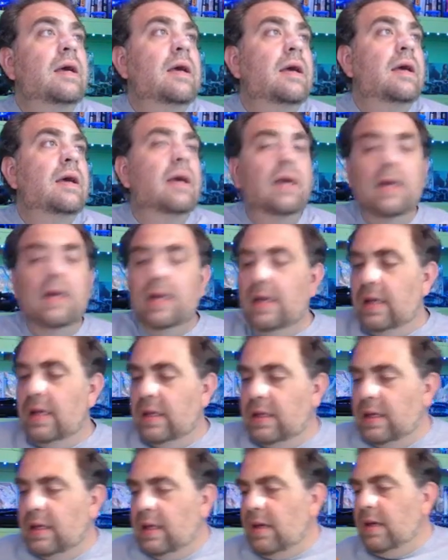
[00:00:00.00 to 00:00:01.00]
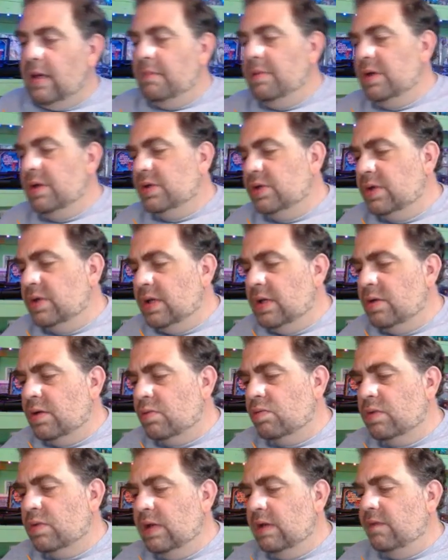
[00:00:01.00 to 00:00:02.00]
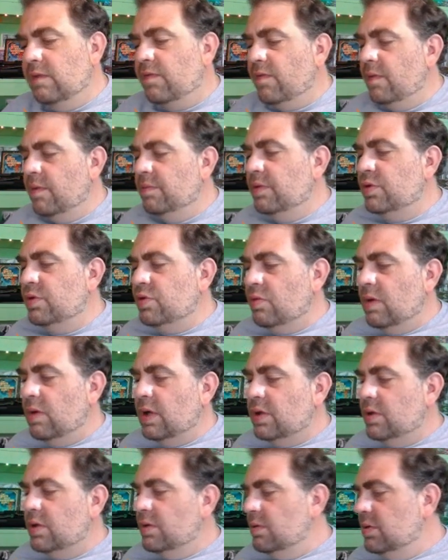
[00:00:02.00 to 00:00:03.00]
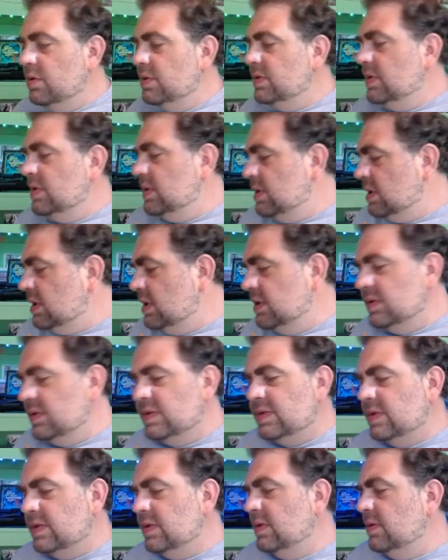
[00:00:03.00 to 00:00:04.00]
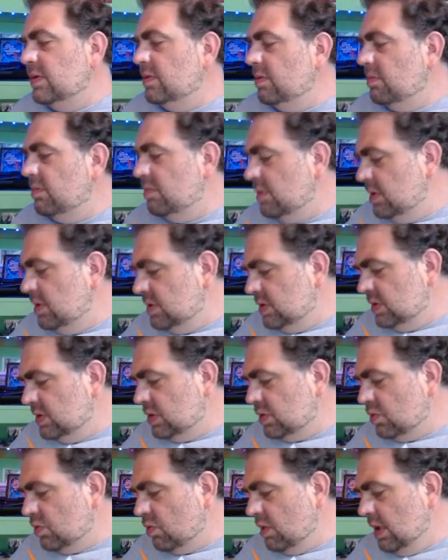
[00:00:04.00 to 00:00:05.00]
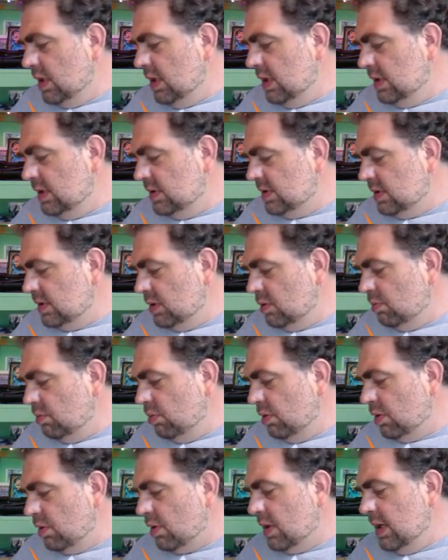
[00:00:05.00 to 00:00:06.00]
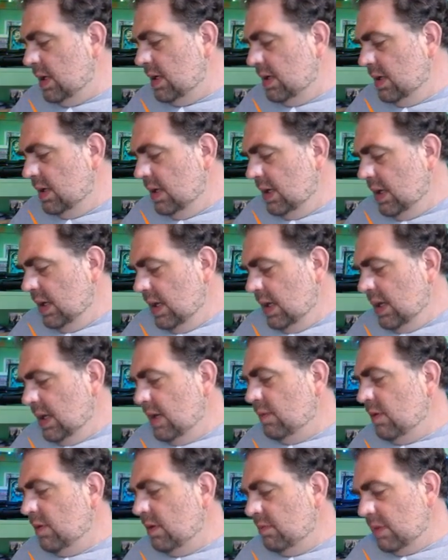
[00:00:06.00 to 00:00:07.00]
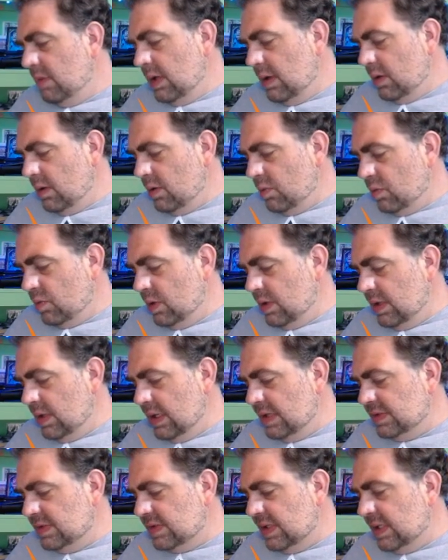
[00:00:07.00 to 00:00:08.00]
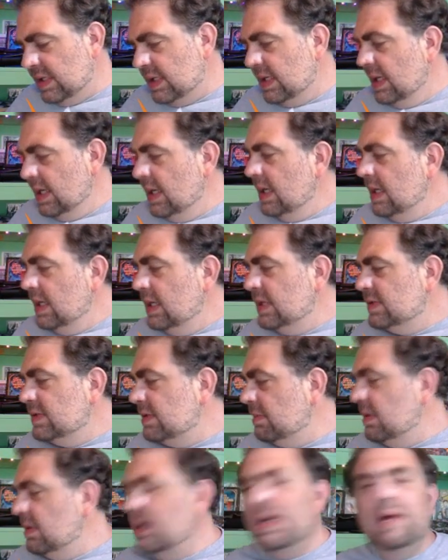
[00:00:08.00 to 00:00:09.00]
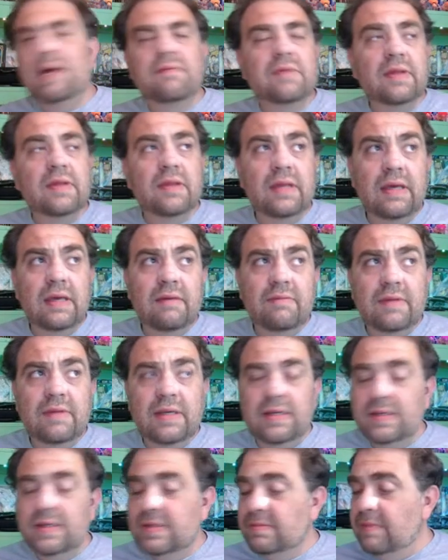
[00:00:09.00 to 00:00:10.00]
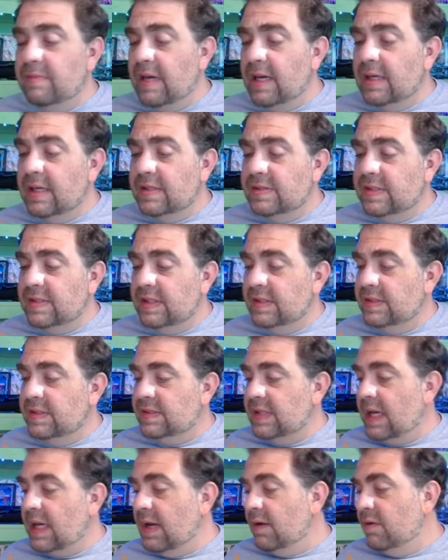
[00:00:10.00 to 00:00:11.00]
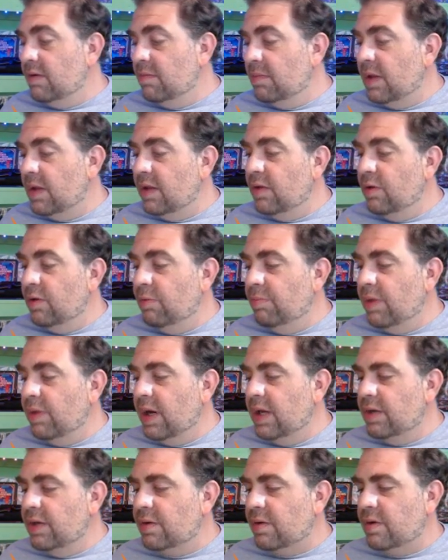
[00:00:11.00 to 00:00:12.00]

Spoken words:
and I'm actually going to read from the directions because my screen is a little blurry. And what I'm now realizing is I'm going to have to leave these magazines out of my little binder